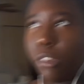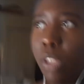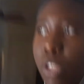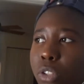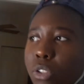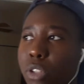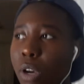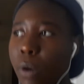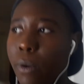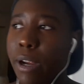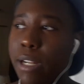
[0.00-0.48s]

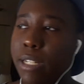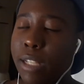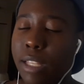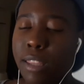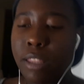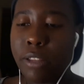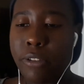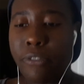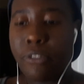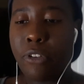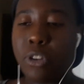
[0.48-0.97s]
So I watched like
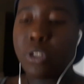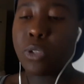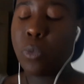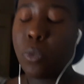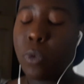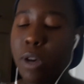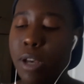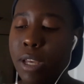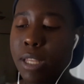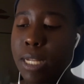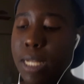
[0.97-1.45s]
the first
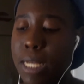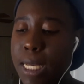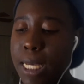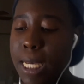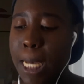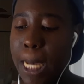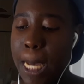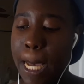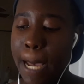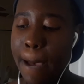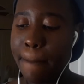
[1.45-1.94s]
one
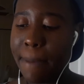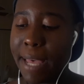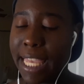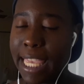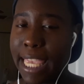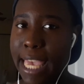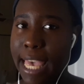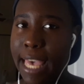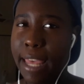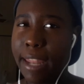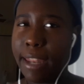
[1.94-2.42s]

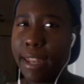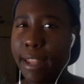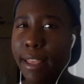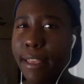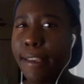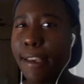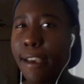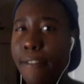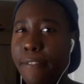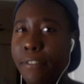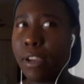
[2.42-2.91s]
again.
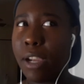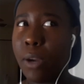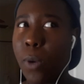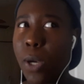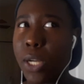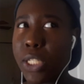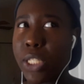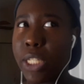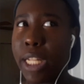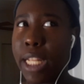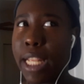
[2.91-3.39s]
I feel I
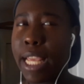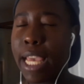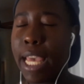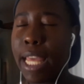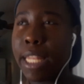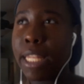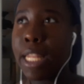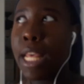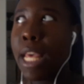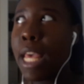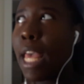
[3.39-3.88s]
watched it
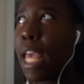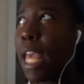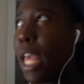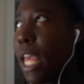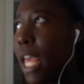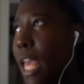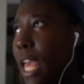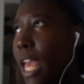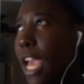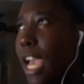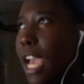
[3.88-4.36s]
again.
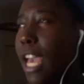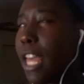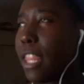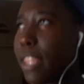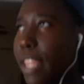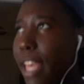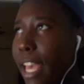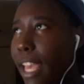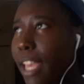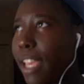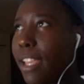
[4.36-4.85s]
And
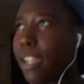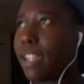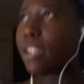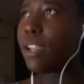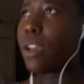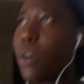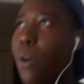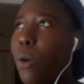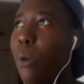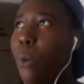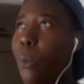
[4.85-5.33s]
then
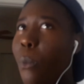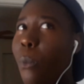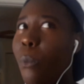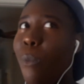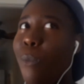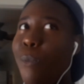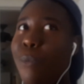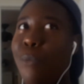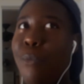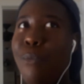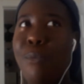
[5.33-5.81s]

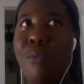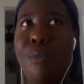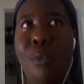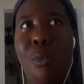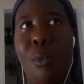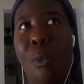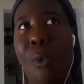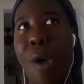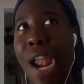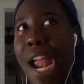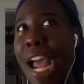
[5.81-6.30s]

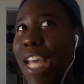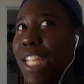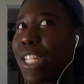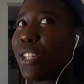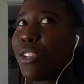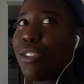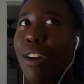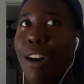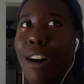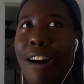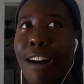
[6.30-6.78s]
when I
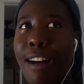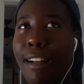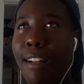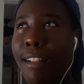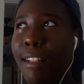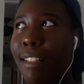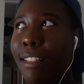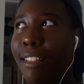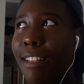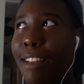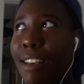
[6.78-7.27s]

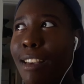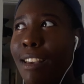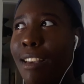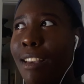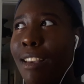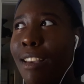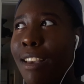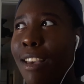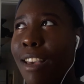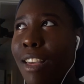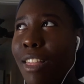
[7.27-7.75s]
saw,
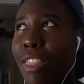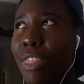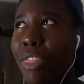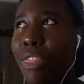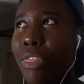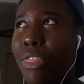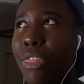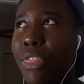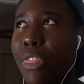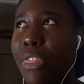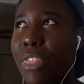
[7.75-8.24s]

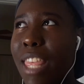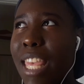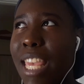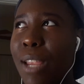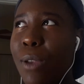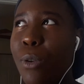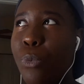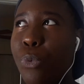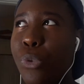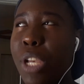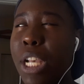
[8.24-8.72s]

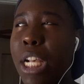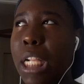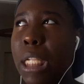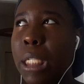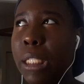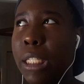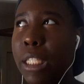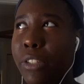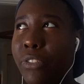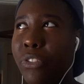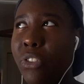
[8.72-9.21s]
it really
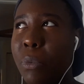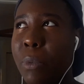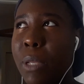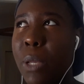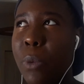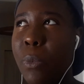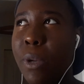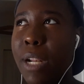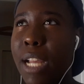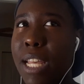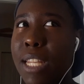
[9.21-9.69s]
clicked for me
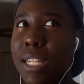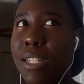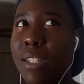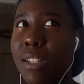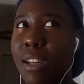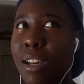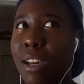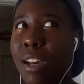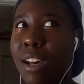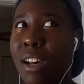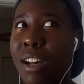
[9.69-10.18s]
when I
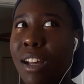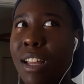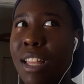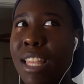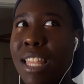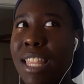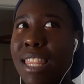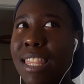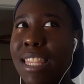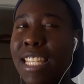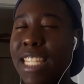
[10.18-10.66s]
saw
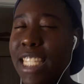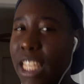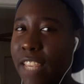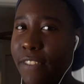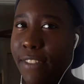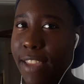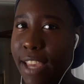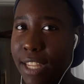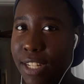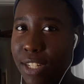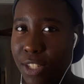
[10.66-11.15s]
the
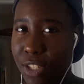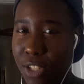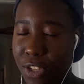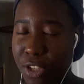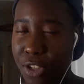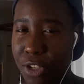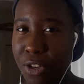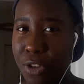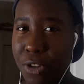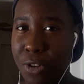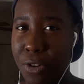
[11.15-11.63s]

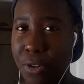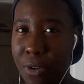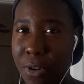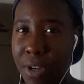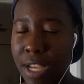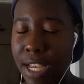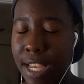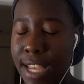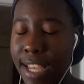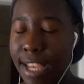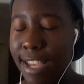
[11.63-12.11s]
TVXQ
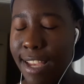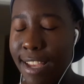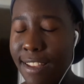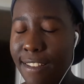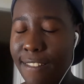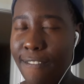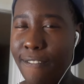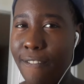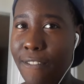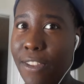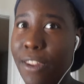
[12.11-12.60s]

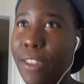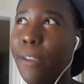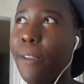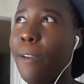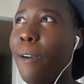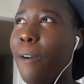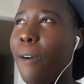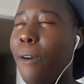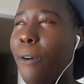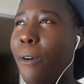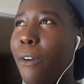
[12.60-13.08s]

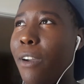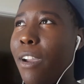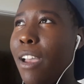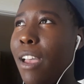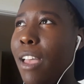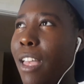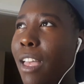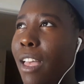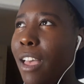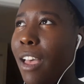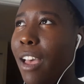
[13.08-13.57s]
video
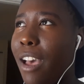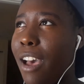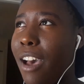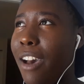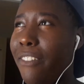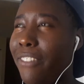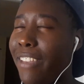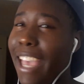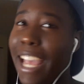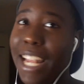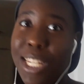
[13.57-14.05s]

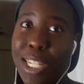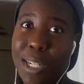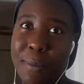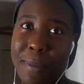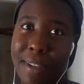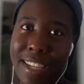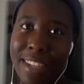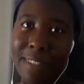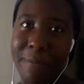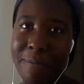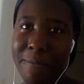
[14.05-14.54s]
of Catch
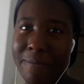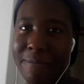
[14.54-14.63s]
Me.